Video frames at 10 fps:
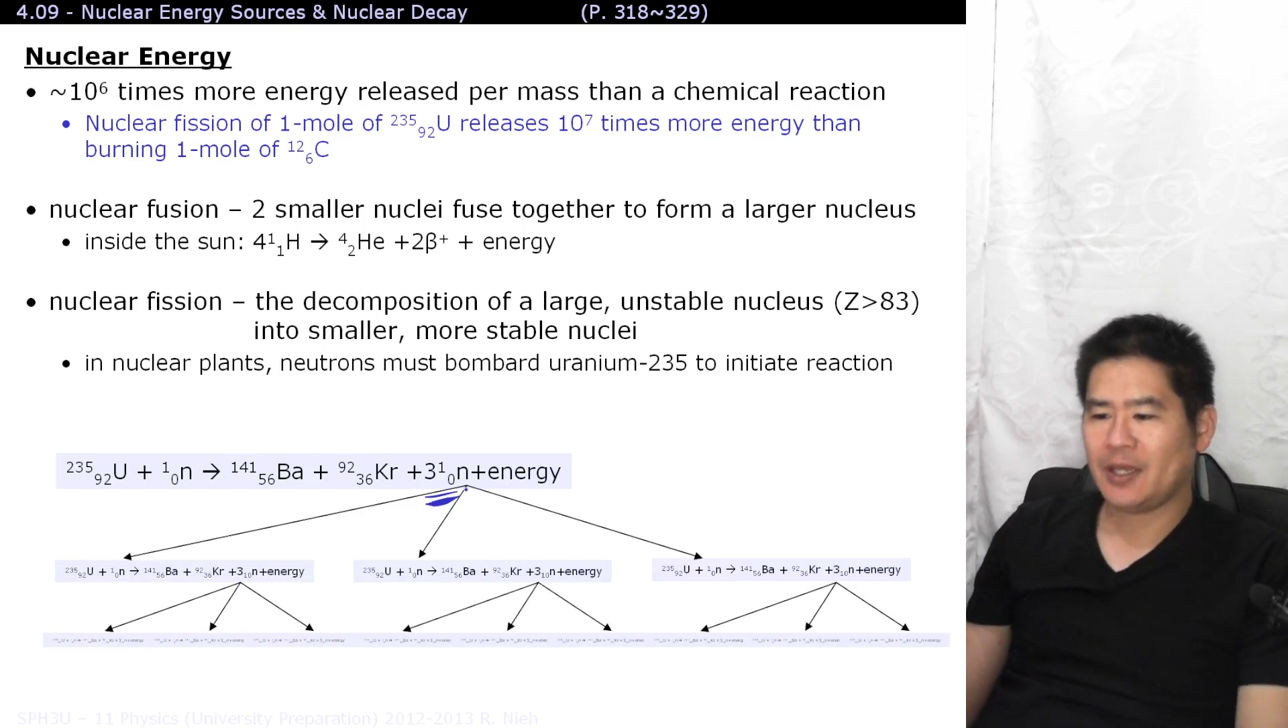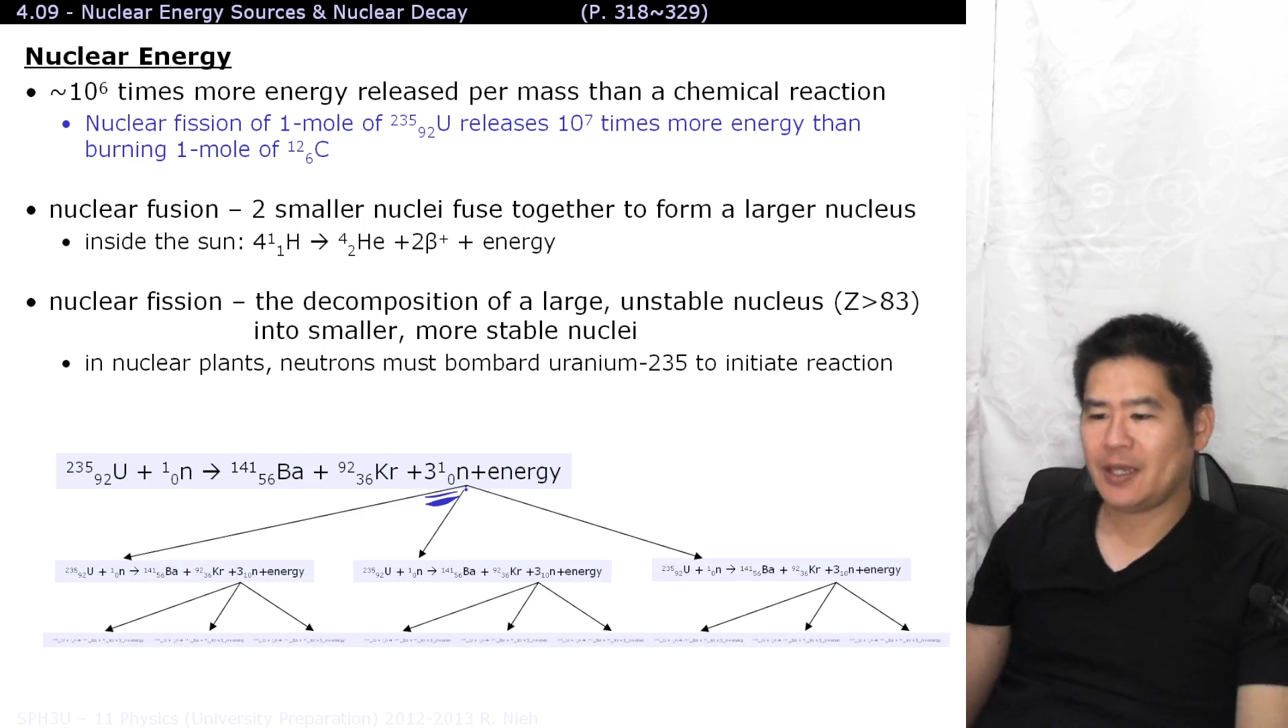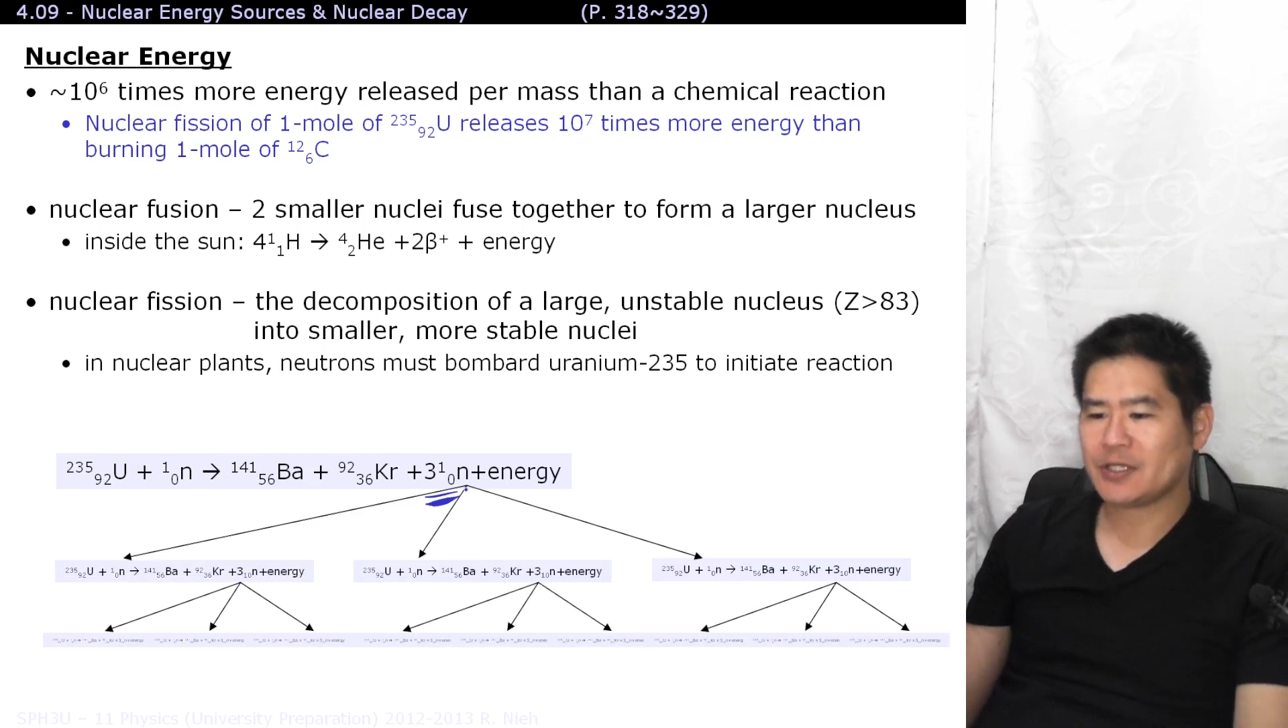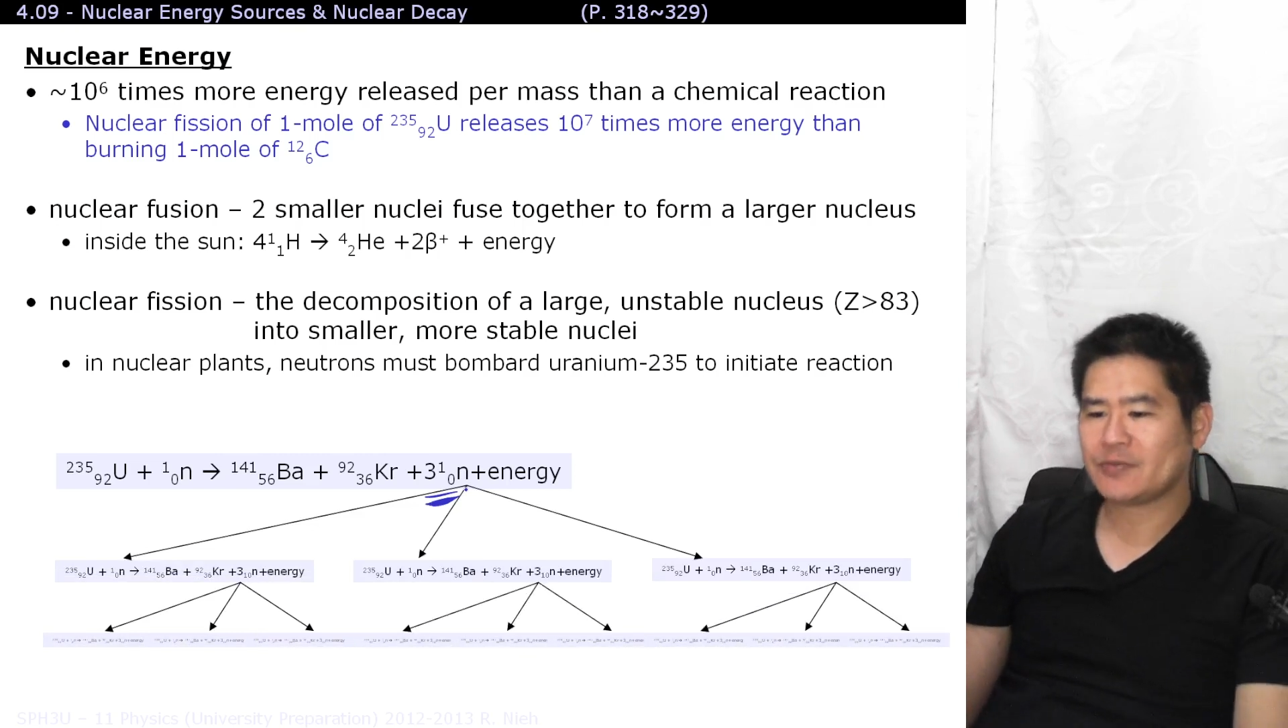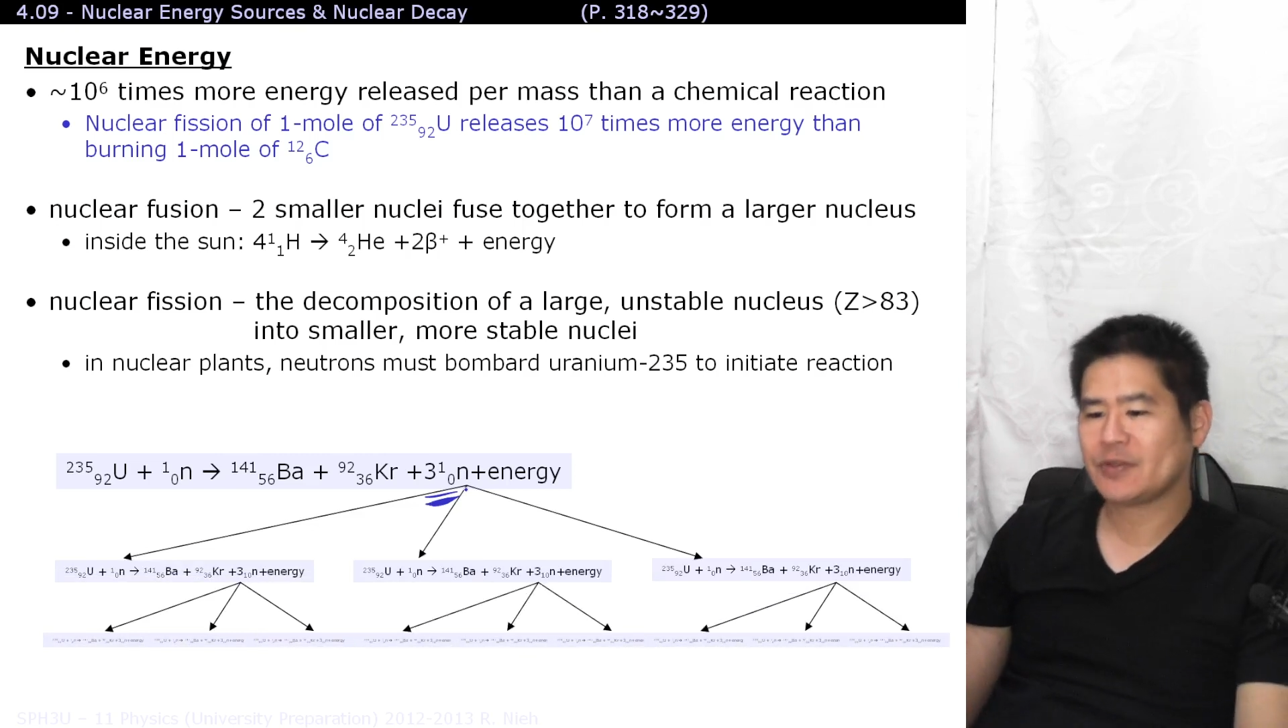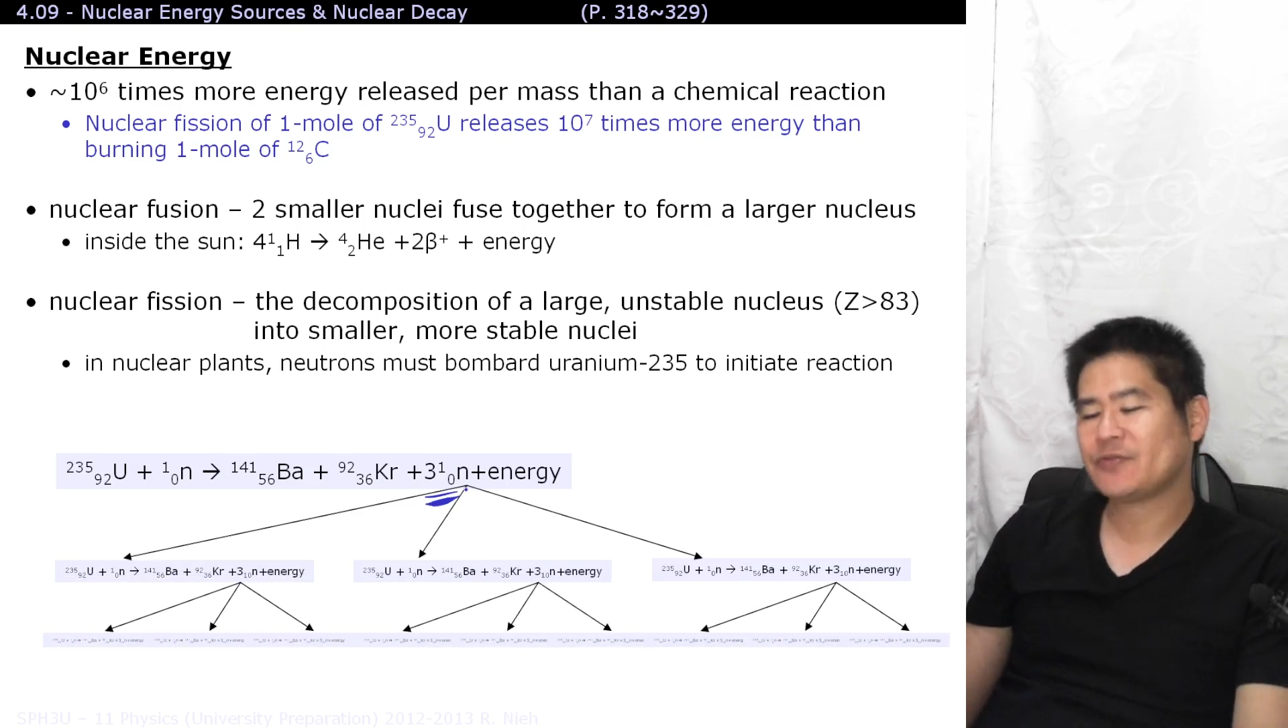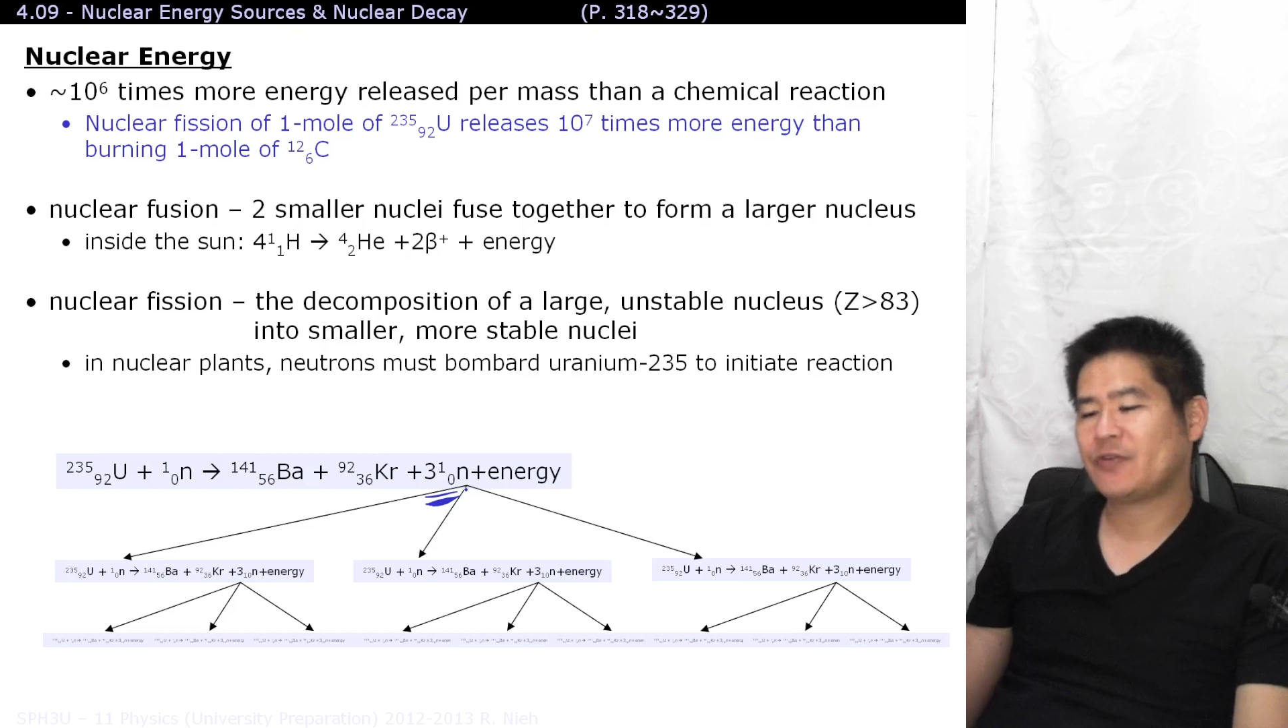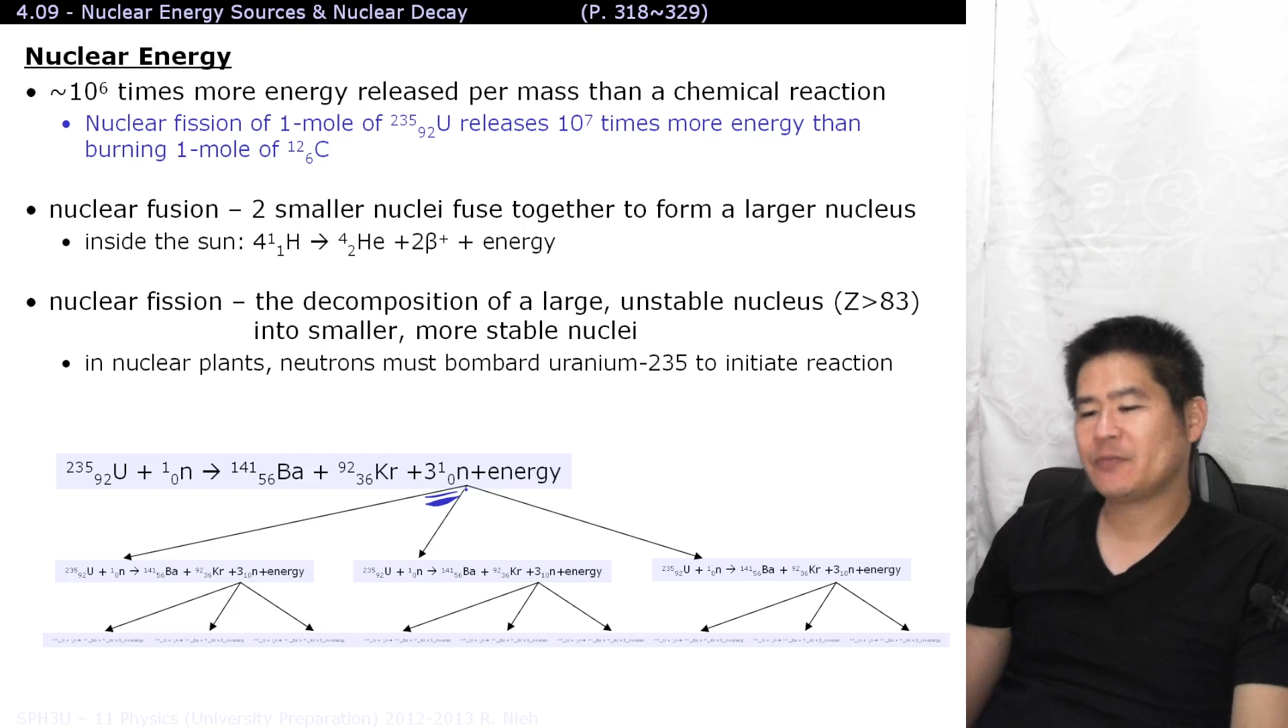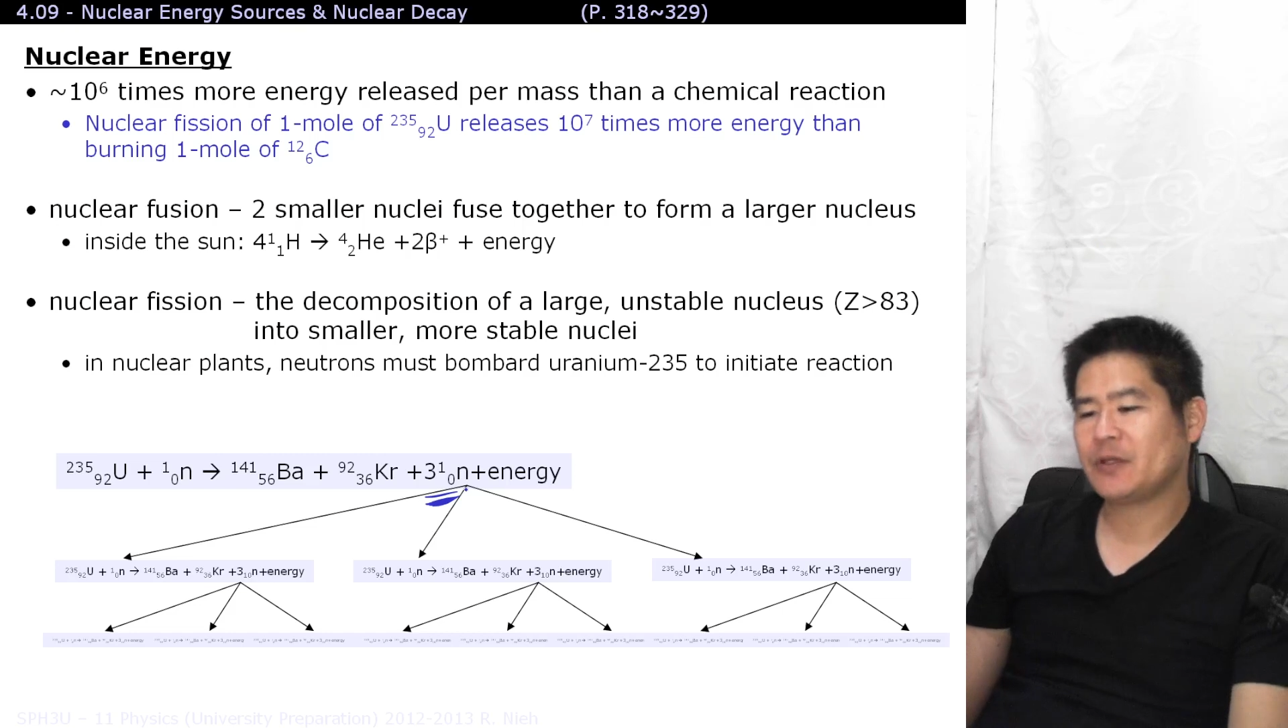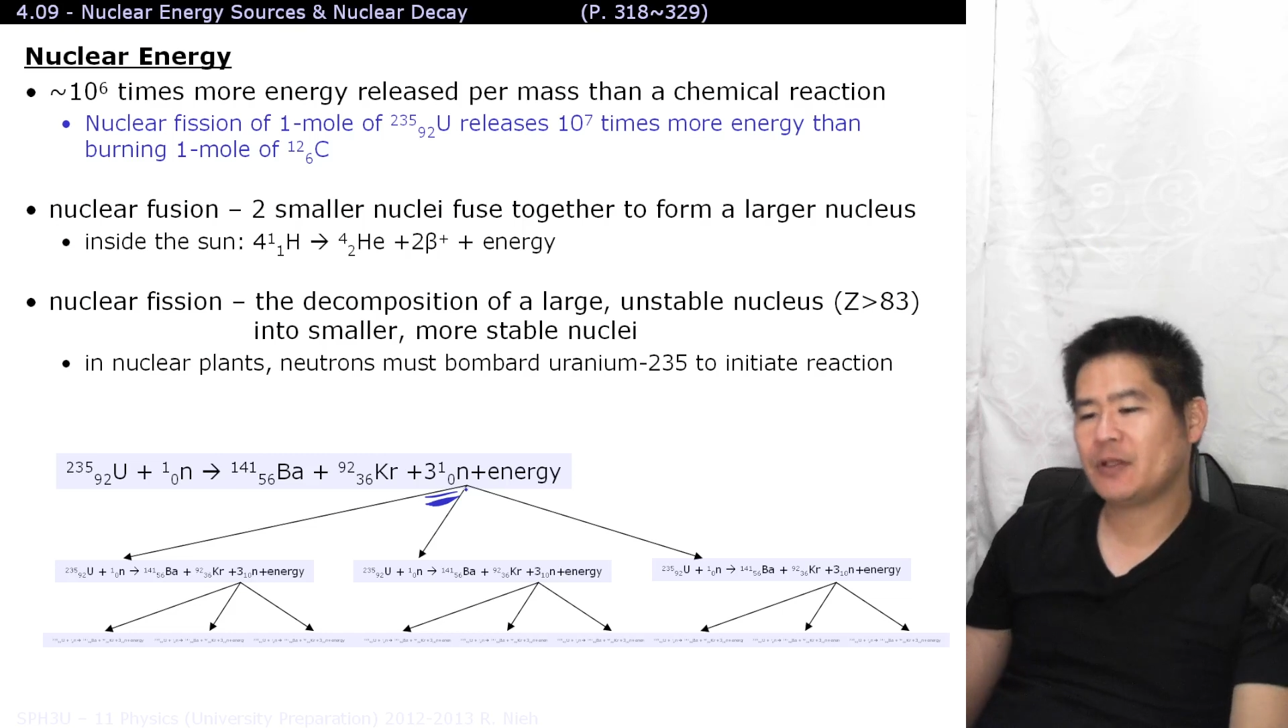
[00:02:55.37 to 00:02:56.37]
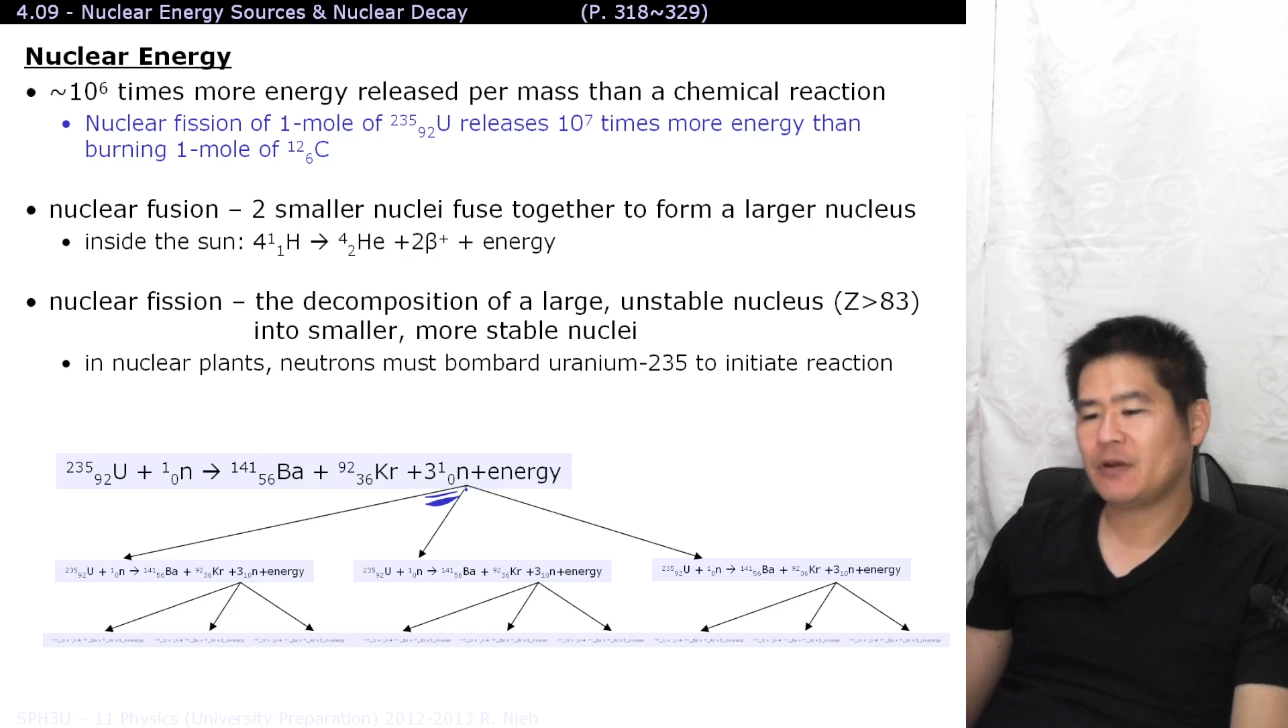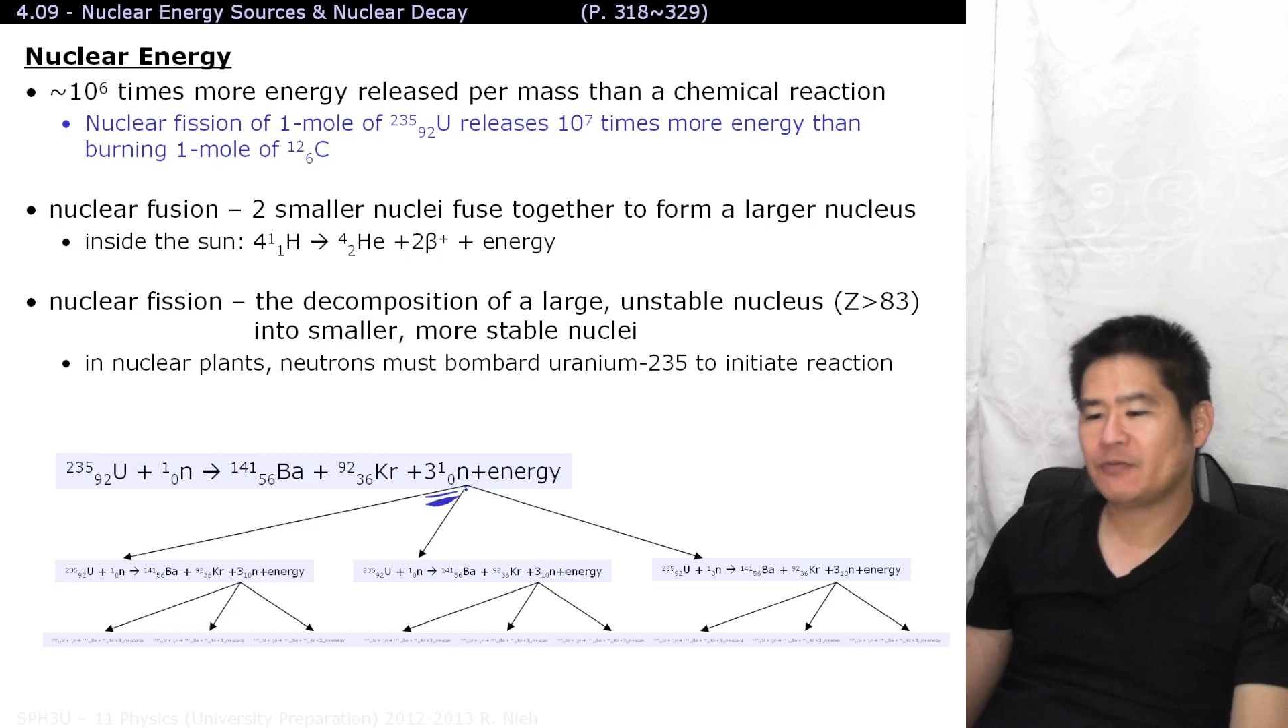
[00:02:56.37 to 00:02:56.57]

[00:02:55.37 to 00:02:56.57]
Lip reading: As for this formula